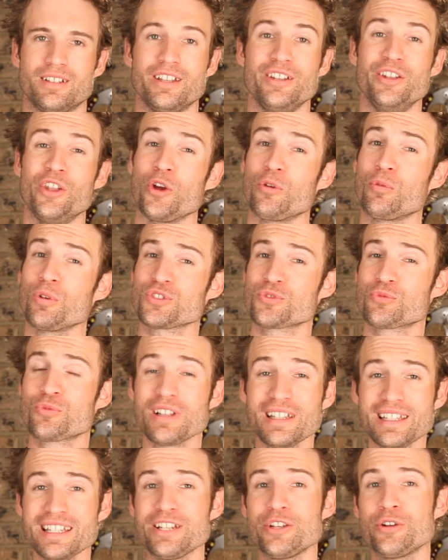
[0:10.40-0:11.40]
No, what's
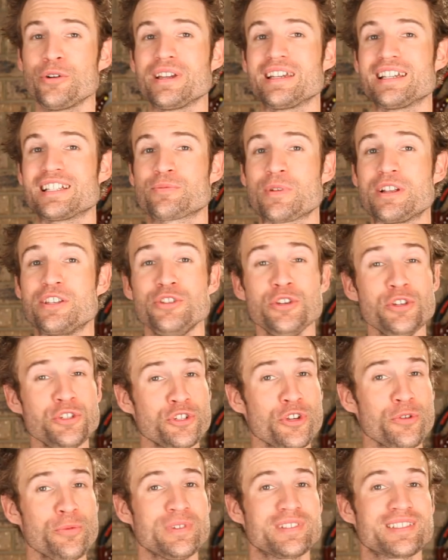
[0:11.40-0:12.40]
really annoying is when
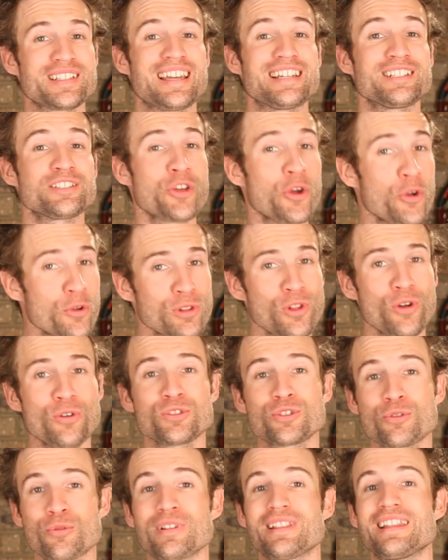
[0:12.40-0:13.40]
YouTubers take too
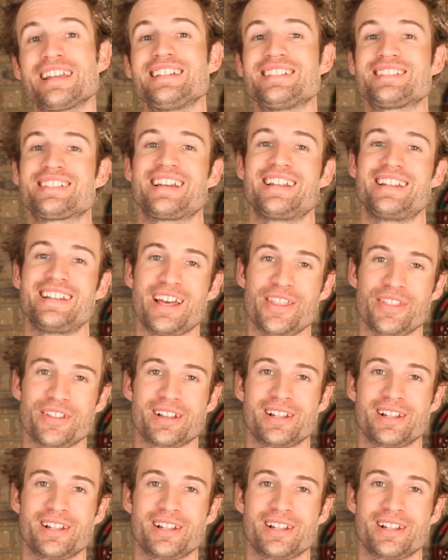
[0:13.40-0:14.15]
long to release another